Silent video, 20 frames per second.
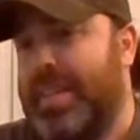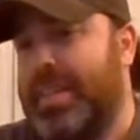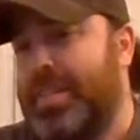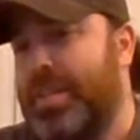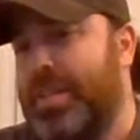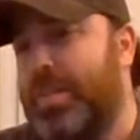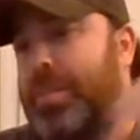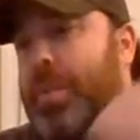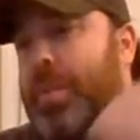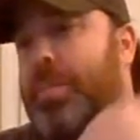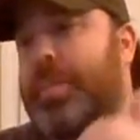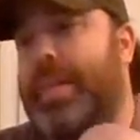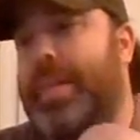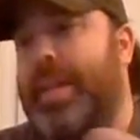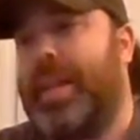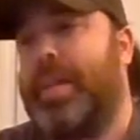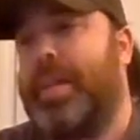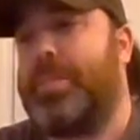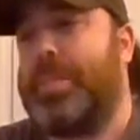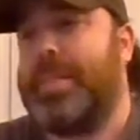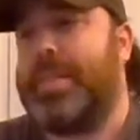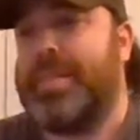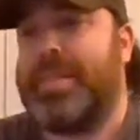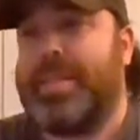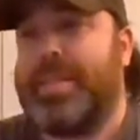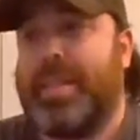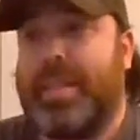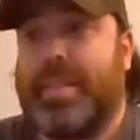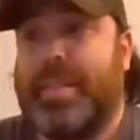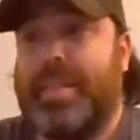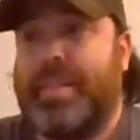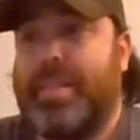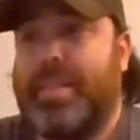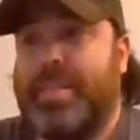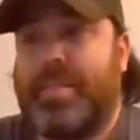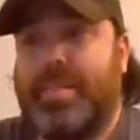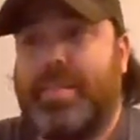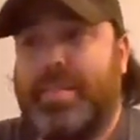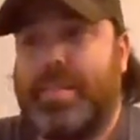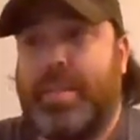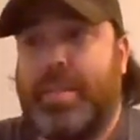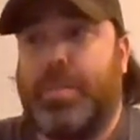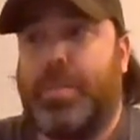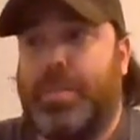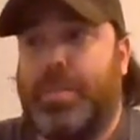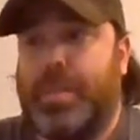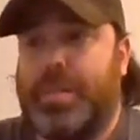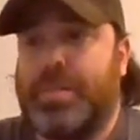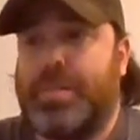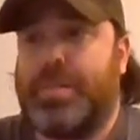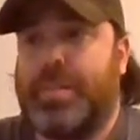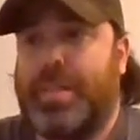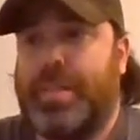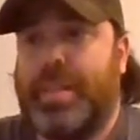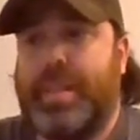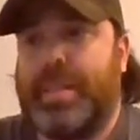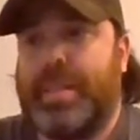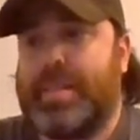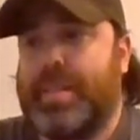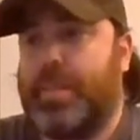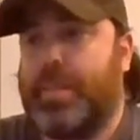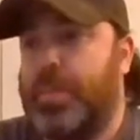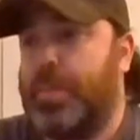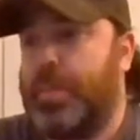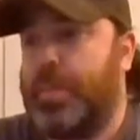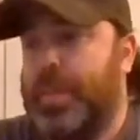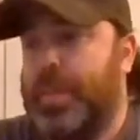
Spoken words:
yet. So I'm hoping that happens like soonish in the next couple of